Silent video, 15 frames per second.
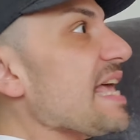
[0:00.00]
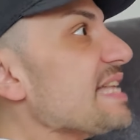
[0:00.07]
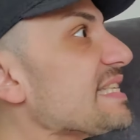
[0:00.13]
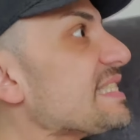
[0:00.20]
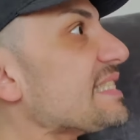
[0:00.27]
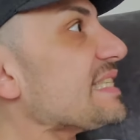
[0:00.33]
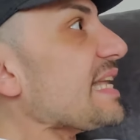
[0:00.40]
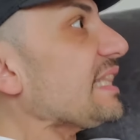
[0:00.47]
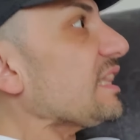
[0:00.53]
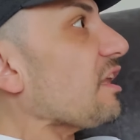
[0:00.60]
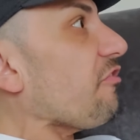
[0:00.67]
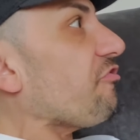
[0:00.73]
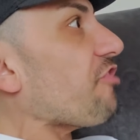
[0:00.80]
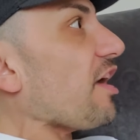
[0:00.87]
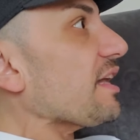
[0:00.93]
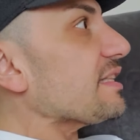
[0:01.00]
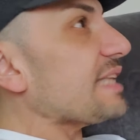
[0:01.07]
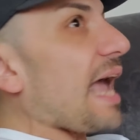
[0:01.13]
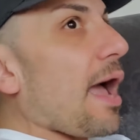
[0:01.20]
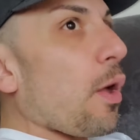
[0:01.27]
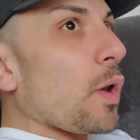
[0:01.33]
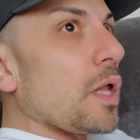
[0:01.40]
Sit the fuck
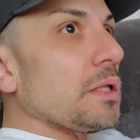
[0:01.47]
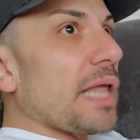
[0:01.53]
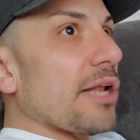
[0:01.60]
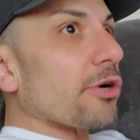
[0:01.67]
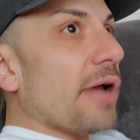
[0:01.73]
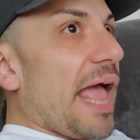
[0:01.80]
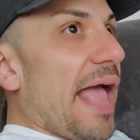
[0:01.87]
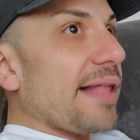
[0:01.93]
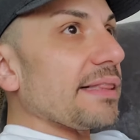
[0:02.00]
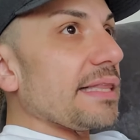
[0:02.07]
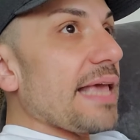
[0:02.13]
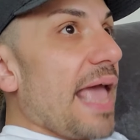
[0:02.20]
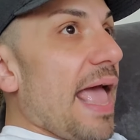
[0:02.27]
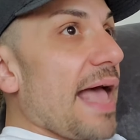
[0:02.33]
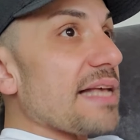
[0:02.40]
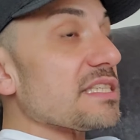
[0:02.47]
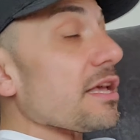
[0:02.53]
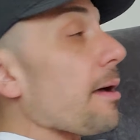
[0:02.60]
down. Let her act the ass.